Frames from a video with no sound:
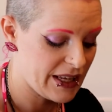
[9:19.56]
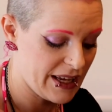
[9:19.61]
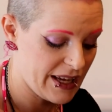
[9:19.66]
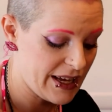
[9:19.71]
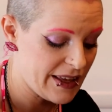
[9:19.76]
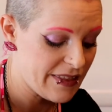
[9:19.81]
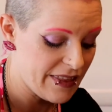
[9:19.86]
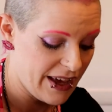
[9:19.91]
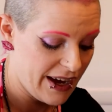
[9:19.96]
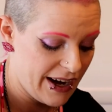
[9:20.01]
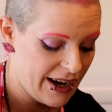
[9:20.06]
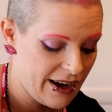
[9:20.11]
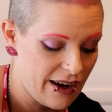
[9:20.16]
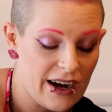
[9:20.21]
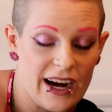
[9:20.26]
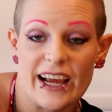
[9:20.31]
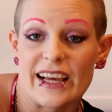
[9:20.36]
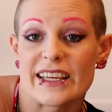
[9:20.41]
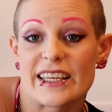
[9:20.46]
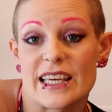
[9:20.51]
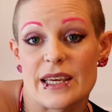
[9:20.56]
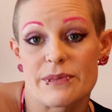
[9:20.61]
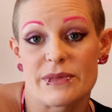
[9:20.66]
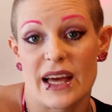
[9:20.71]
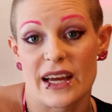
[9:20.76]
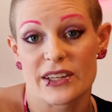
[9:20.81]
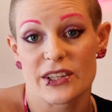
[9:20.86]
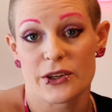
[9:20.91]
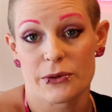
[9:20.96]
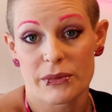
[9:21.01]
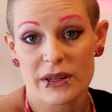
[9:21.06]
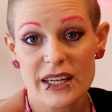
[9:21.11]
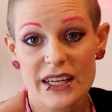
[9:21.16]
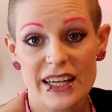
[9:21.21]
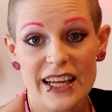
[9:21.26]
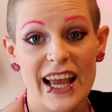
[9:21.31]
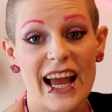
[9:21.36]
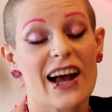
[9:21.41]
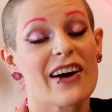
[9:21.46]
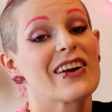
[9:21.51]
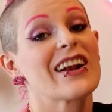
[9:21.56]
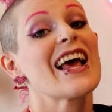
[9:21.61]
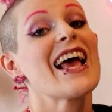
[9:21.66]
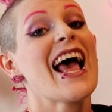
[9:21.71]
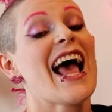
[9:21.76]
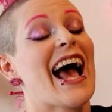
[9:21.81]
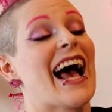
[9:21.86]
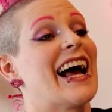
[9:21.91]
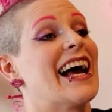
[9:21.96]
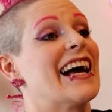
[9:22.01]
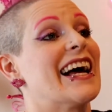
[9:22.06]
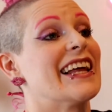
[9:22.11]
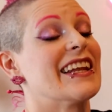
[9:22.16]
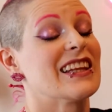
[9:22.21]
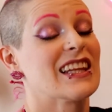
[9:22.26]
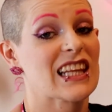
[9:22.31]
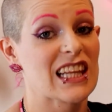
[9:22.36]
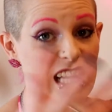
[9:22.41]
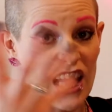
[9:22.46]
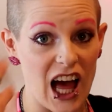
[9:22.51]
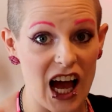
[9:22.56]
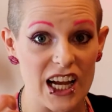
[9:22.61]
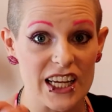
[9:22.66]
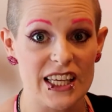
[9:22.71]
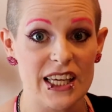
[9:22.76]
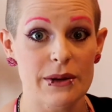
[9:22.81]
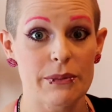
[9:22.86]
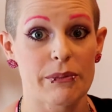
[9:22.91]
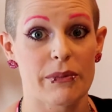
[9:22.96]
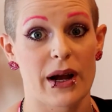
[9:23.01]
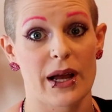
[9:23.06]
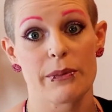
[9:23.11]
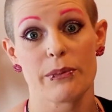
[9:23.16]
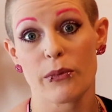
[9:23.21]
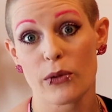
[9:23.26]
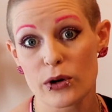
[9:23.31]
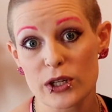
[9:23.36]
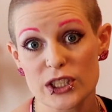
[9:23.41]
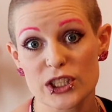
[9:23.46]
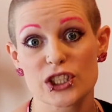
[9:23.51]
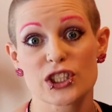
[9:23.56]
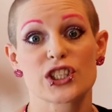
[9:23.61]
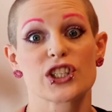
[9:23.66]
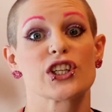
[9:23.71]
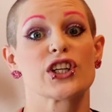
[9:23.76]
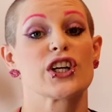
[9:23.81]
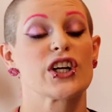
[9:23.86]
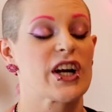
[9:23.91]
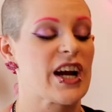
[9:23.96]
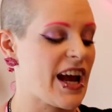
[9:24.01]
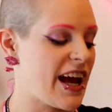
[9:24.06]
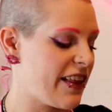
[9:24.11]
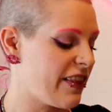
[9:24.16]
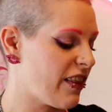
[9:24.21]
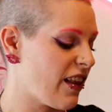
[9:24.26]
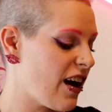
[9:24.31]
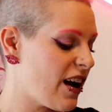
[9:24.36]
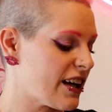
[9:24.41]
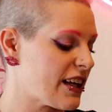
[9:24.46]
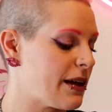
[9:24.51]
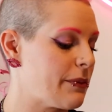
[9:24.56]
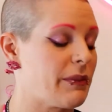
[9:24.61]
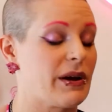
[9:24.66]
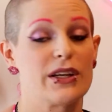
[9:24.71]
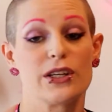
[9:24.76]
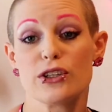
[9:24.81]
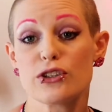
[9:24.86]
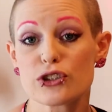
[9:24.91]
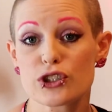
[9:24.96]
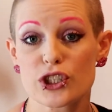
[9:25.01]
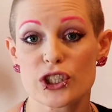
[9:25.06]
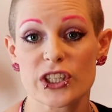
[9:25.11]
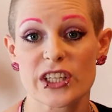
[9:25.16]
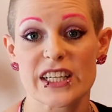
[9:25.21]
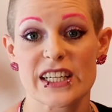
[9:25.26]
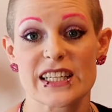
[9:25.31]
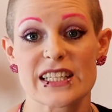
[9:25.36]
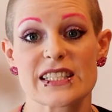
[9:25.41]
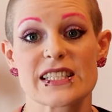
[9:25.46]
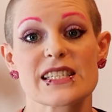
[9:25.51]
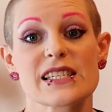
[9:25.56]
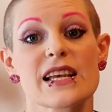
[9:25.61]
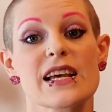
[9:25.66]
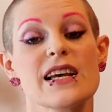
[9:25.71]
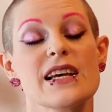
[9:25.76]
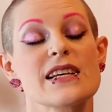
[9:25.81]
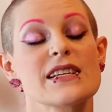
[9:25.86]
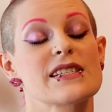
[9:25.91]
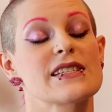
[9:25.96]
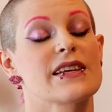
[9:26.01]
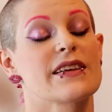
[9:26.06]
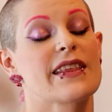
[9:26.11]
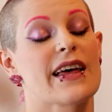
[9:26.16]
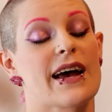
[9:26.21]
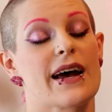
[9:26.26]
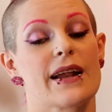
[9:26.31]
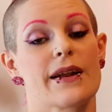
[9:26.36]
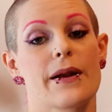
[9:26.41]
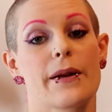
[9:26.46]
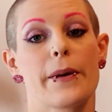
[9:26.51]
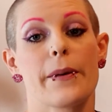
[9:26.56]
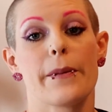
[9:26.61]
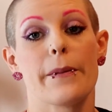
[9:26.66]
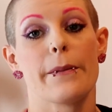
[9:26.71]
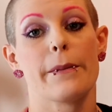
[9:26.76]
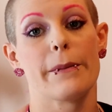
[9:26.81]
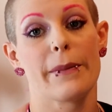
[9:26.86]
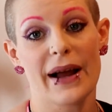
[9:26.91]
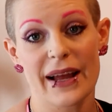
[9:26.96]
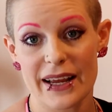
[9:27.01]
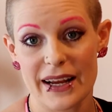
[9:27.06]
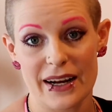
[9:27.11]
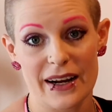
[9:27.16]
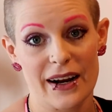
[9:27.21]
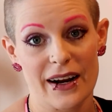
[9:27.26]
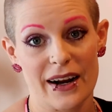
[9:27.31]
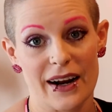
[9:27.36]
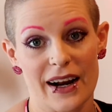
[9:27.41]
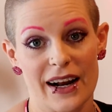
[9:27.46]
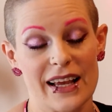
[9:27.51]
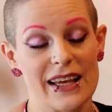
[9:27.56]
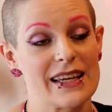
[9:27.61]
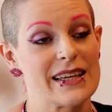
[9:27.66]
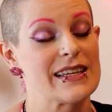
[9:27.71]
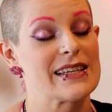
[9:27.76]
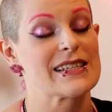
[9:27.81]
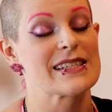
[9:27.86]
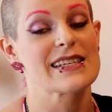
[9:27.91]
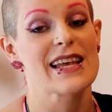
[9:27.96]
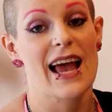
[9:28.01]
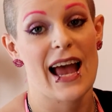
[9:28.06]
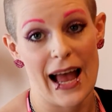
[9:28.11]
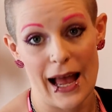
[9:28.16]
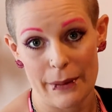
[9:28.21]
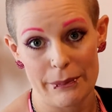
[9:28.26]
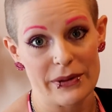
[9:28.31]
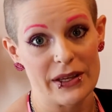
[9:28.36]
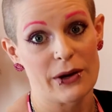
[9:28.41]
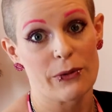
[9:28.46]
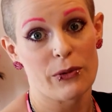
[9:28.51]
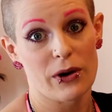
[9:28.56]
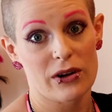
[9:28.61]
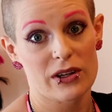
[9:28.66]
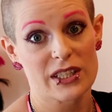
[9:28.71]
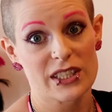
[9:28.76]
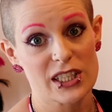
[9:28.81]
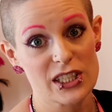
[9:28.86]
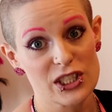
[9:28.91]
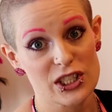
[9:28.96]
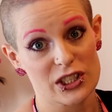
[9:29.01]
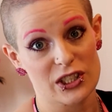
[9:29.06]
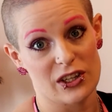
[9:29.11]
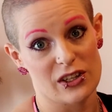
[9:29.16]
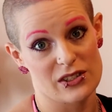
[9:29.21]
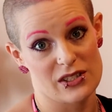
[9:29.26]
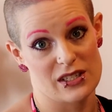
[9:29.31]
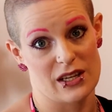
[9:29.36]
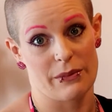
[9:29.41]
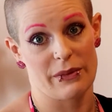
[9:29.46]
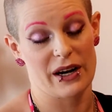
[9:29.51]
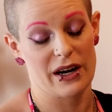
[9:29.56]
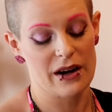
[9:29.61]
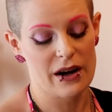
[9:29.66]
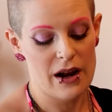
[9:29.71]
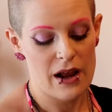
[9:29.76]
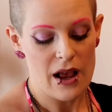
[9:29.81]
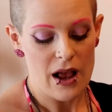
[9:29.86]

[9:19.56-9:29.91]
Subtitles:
in the hair and keep that humidity out and lock in my moisture and lock in my nutrients so that my hair is happy and well conditioned all summer.